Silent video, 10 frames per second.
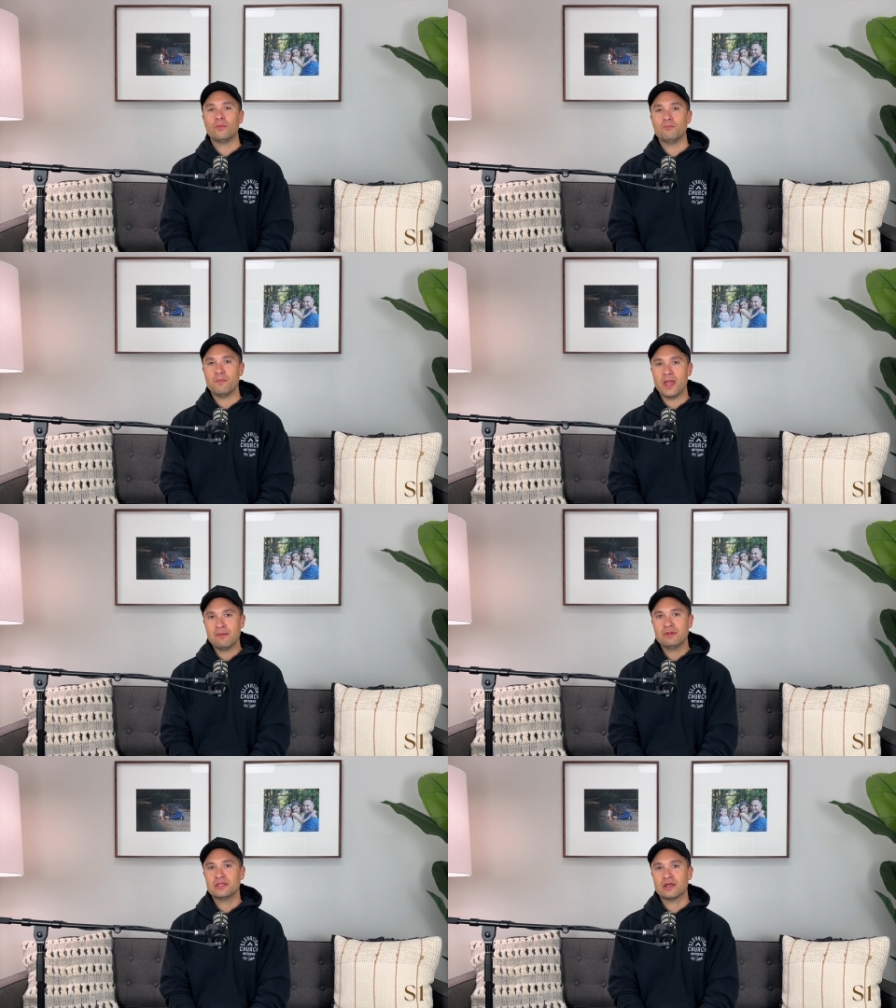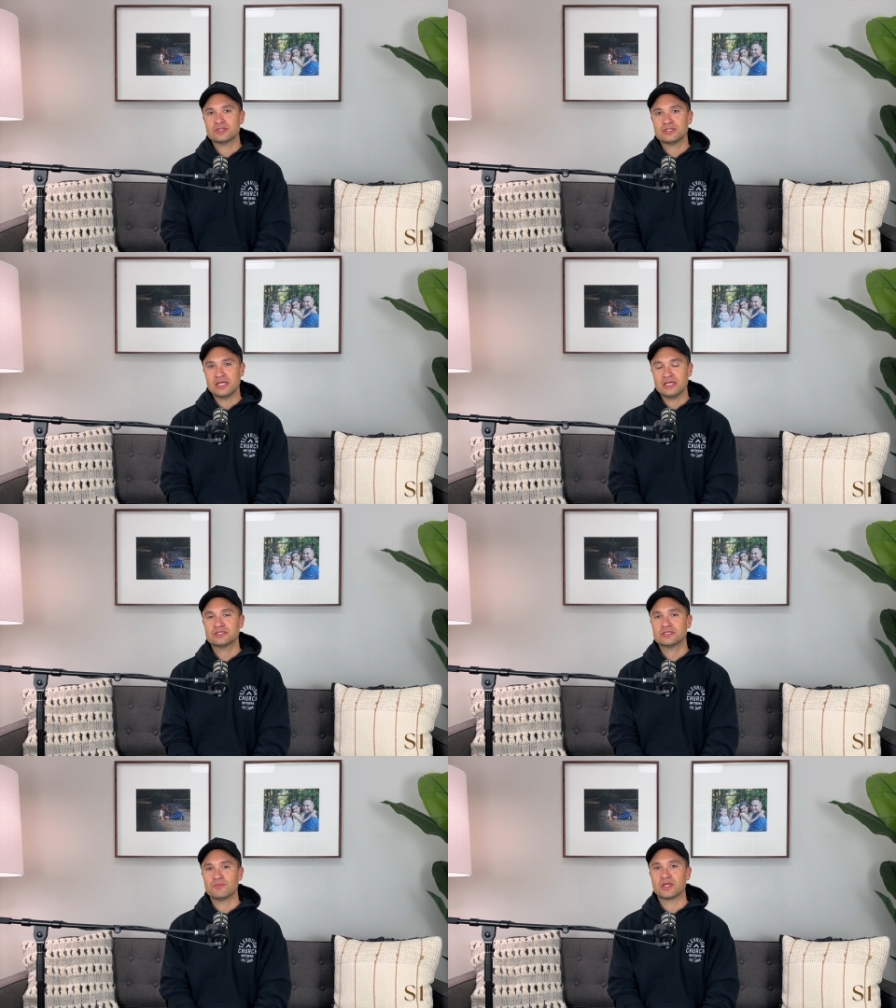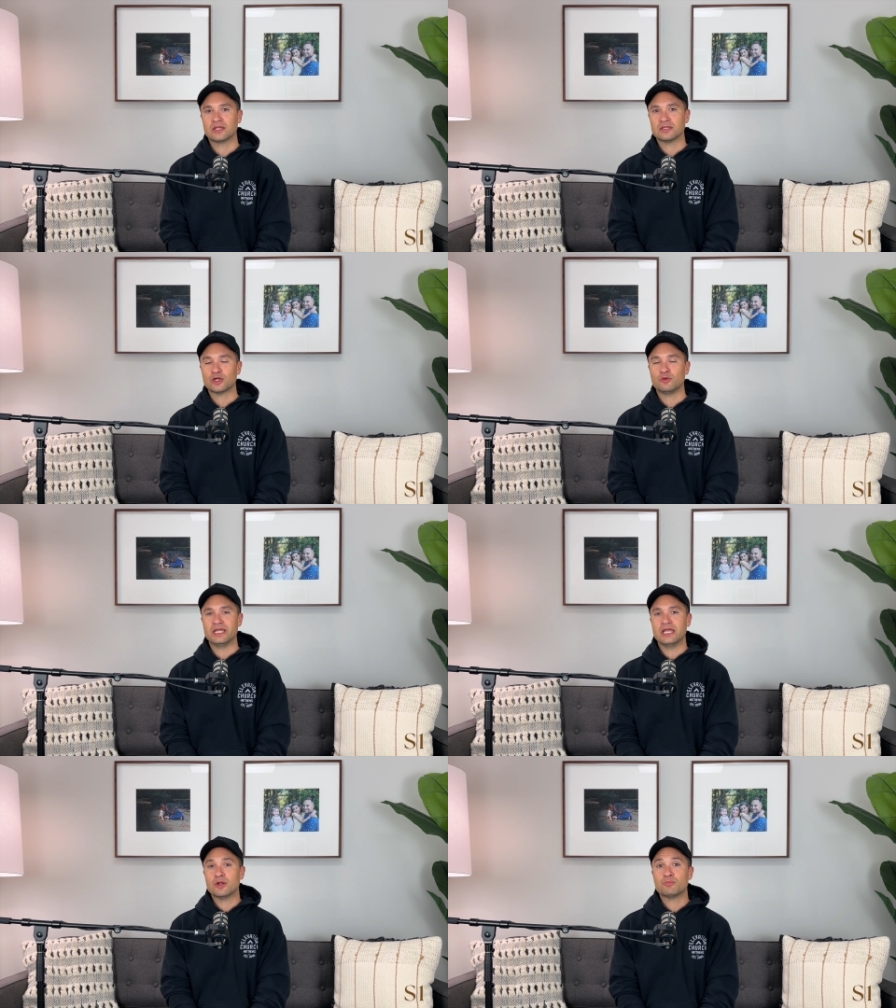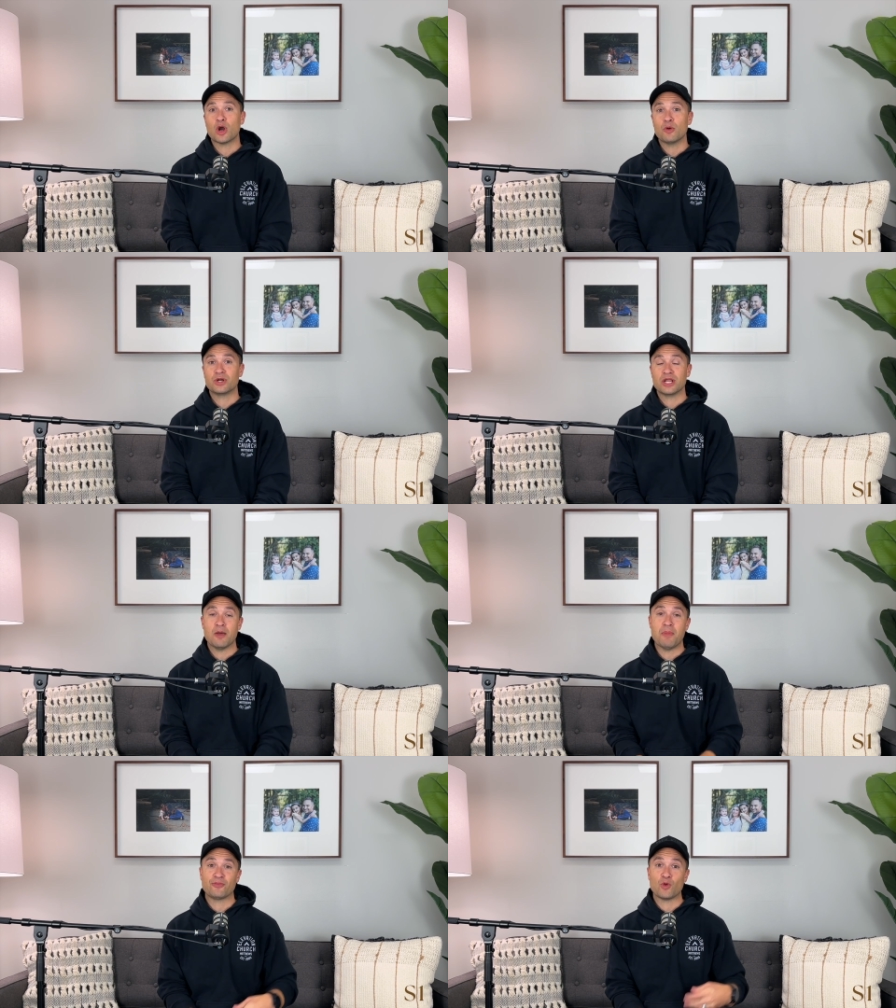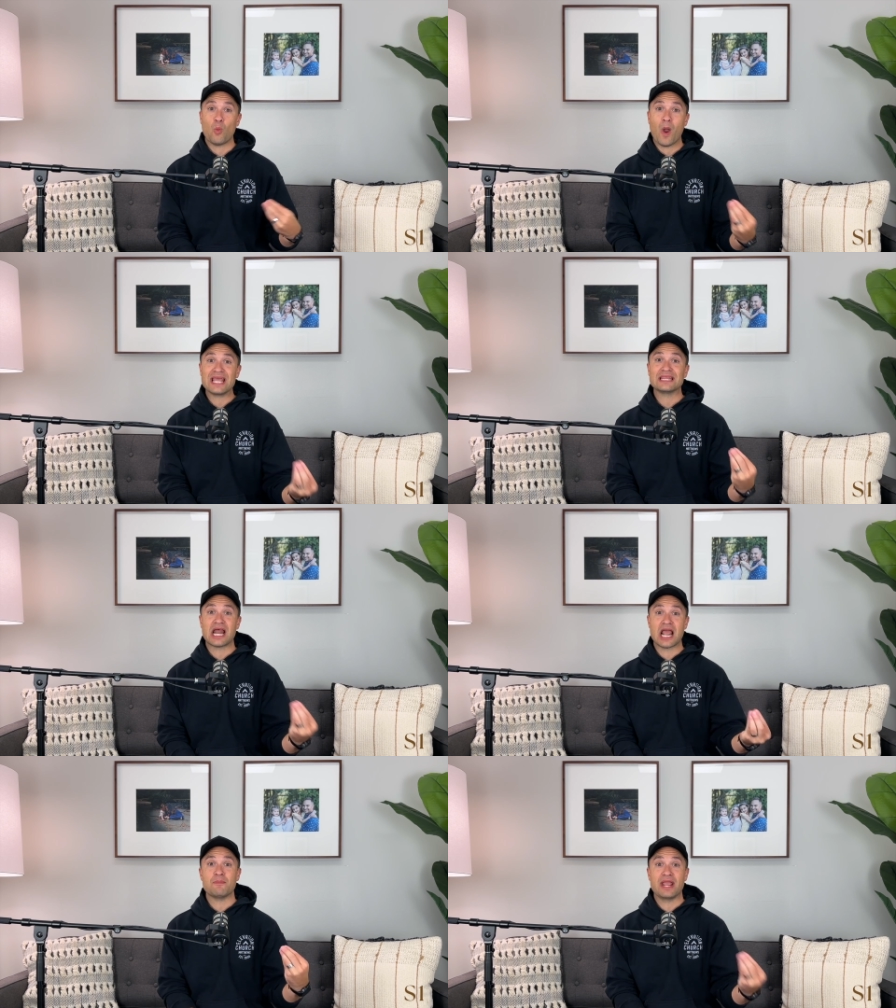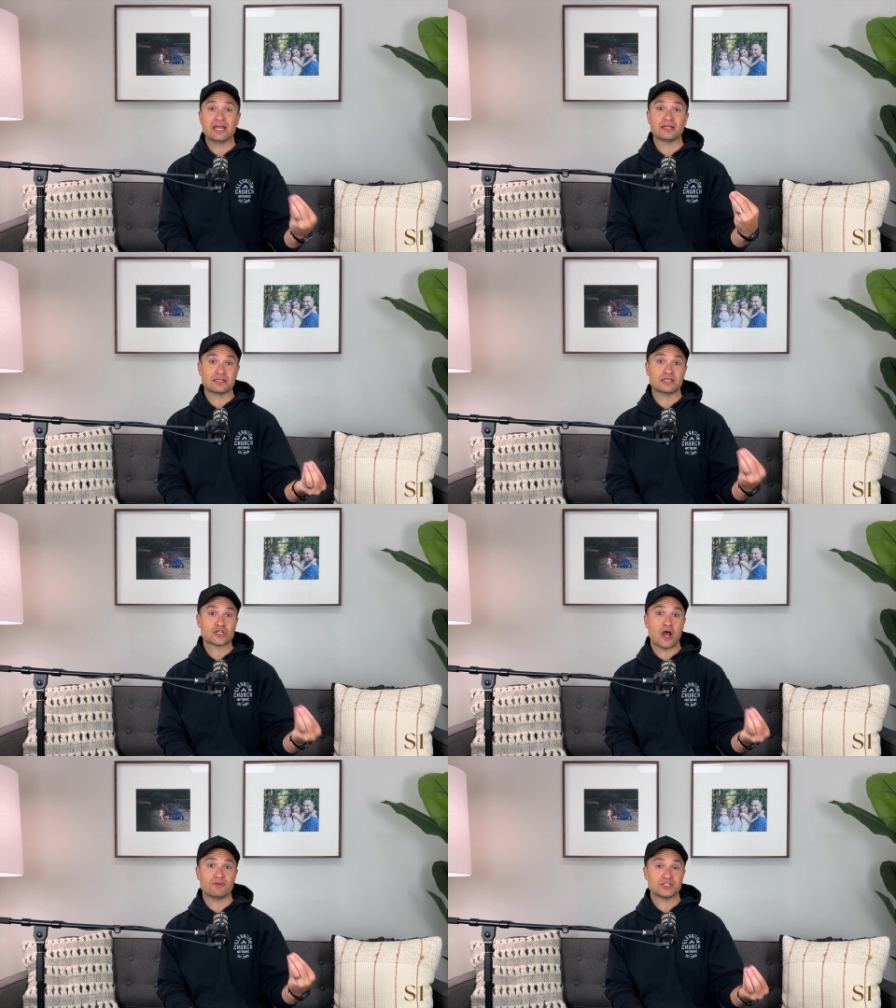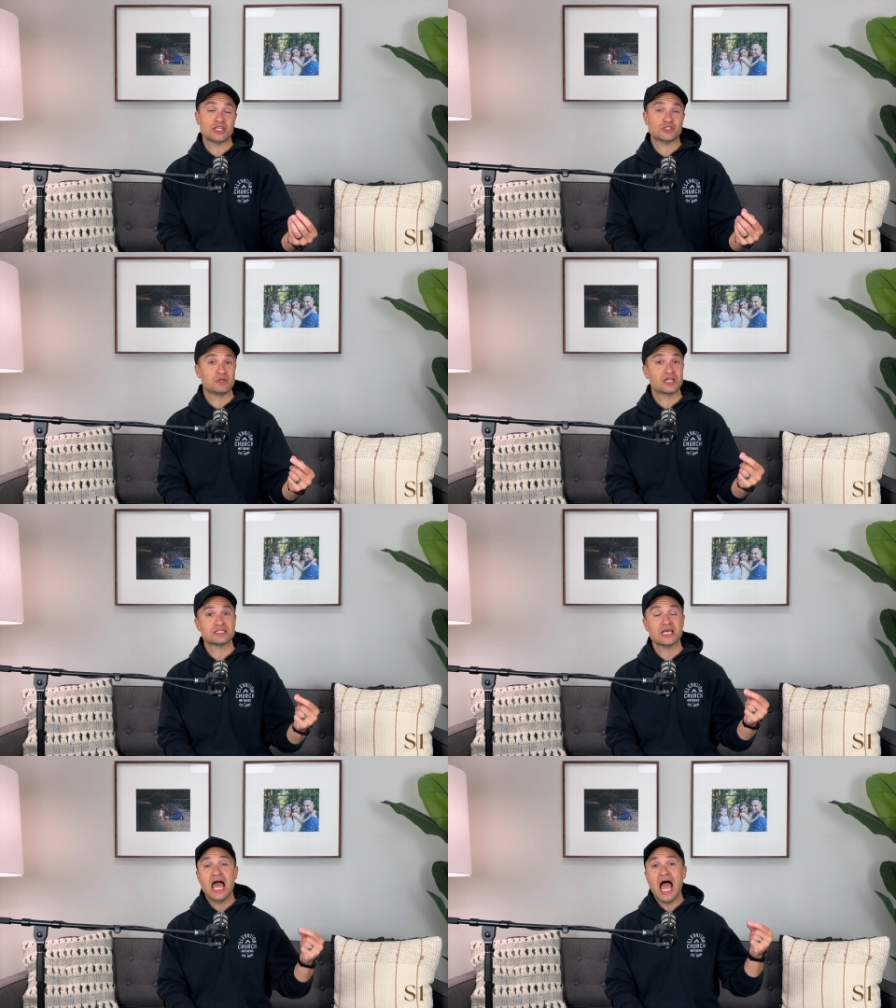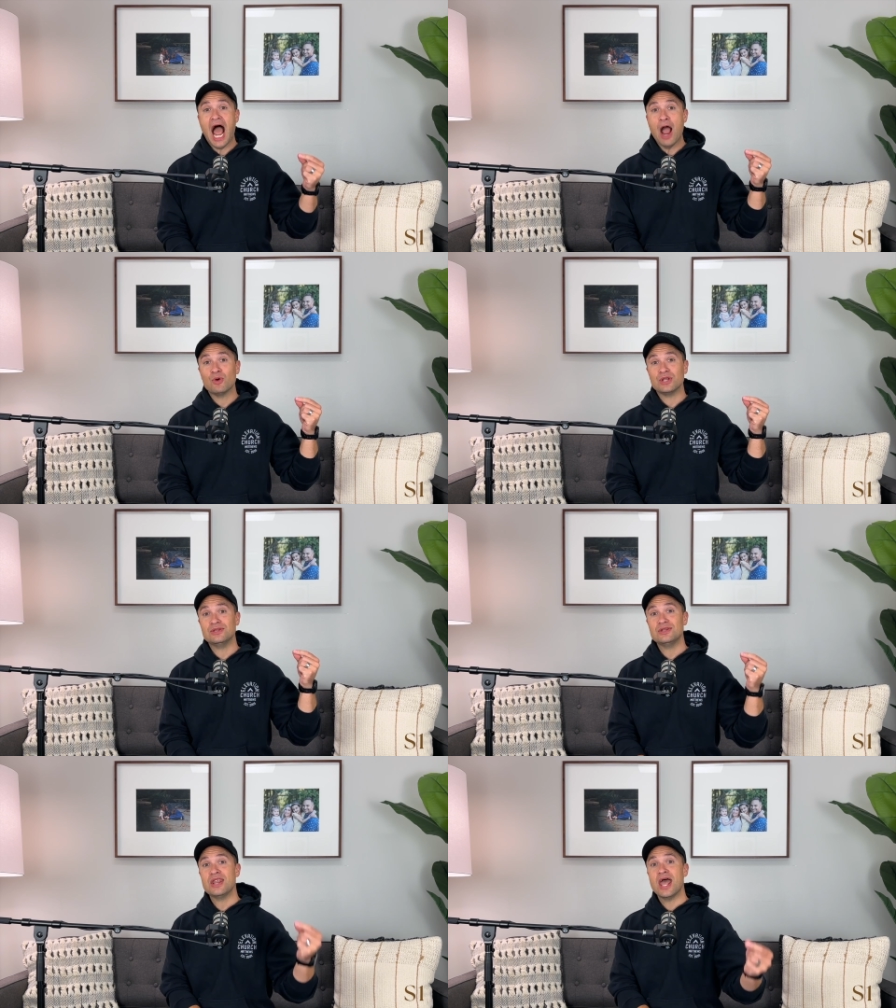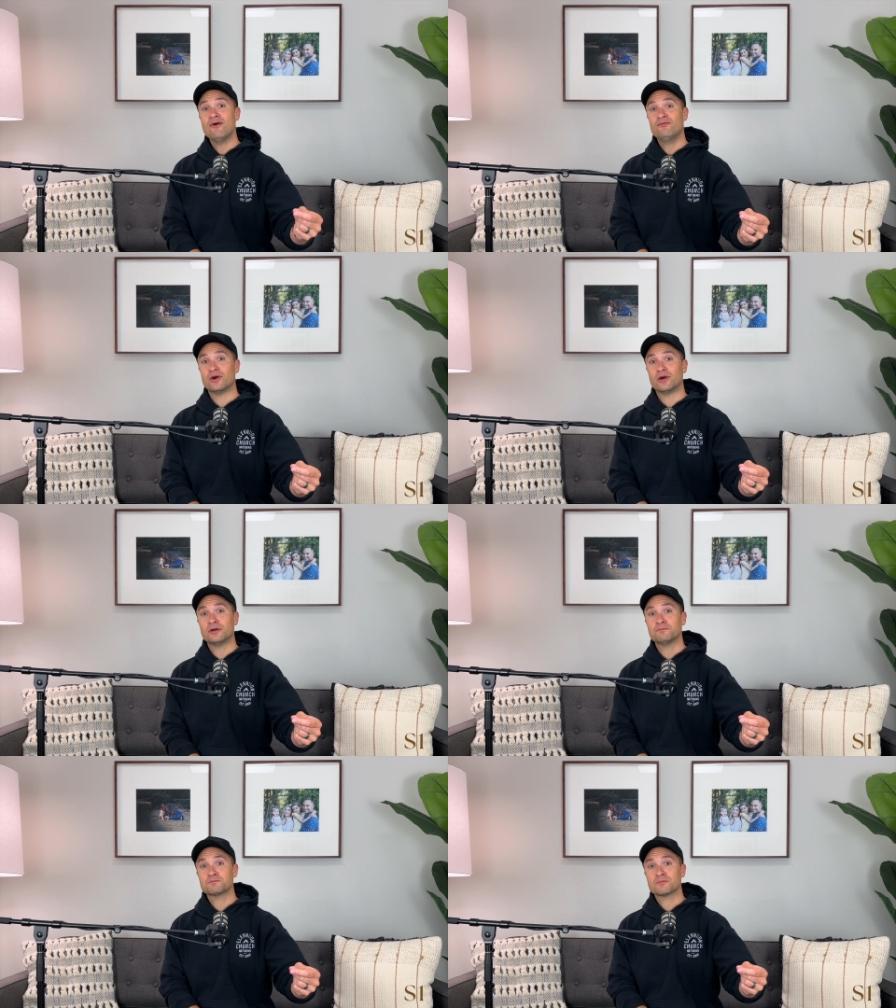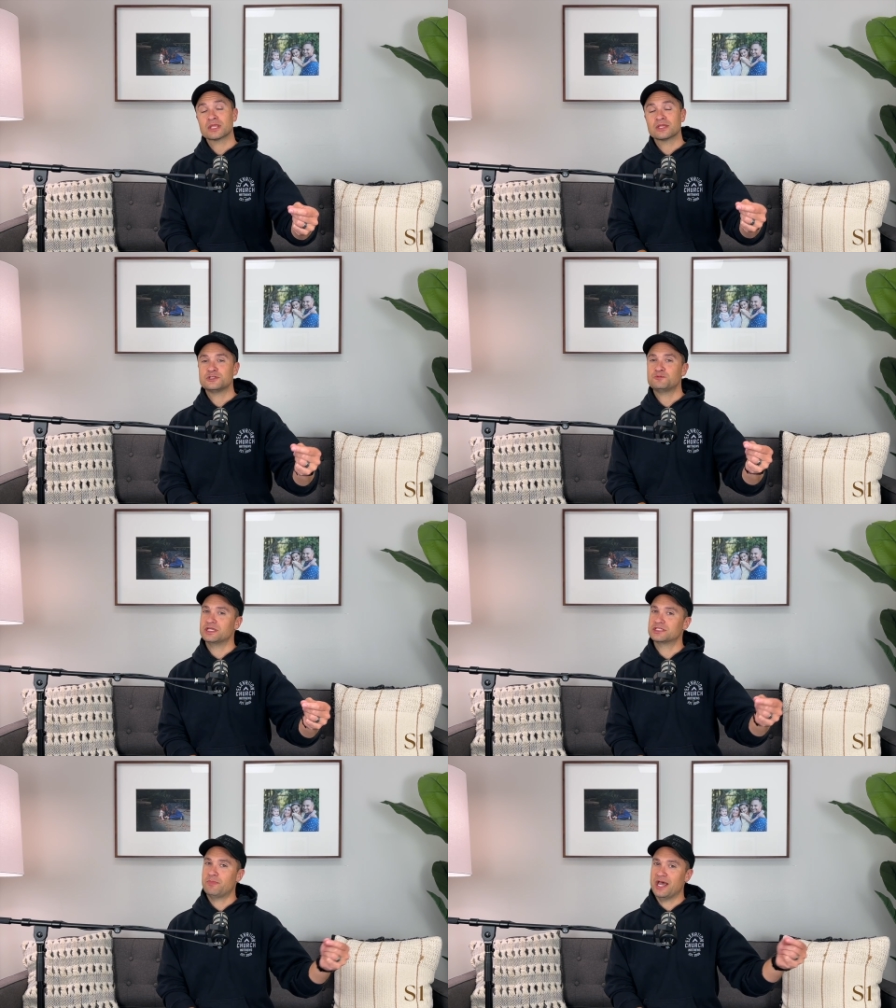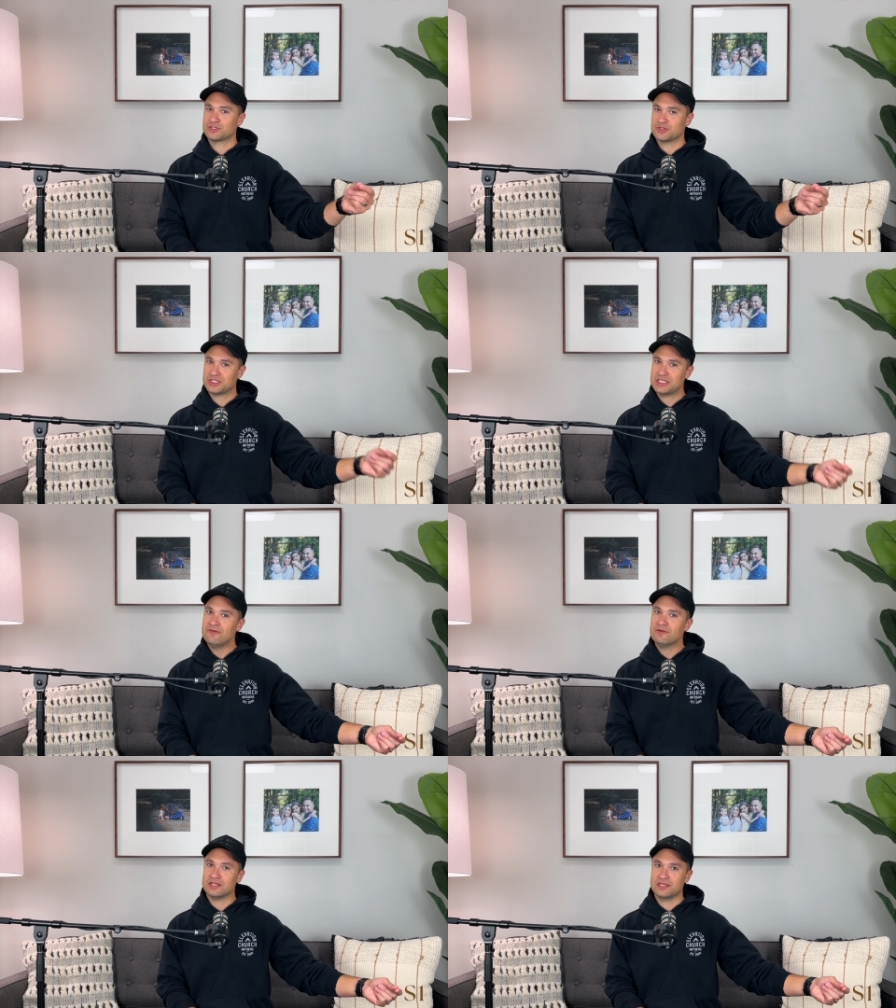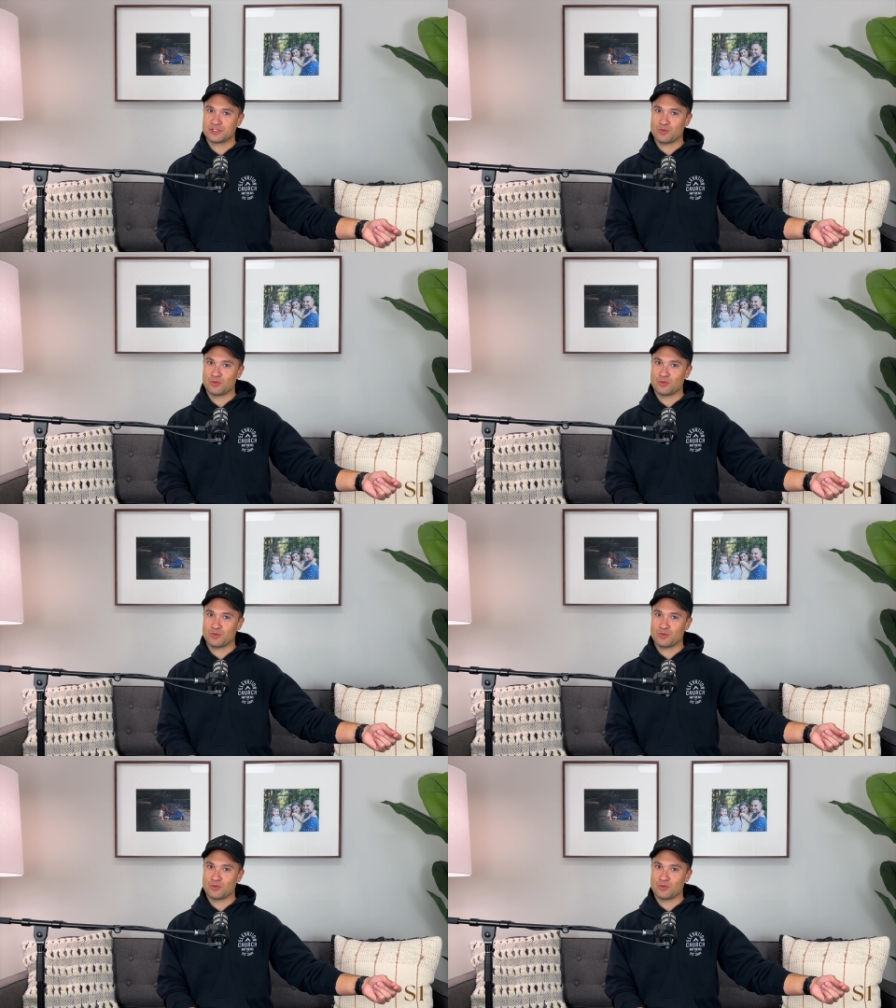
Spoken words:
maybe there is something a little bit inappropriate about the way that I am handling this conversation, because I would never speak to Pastor Stephen in this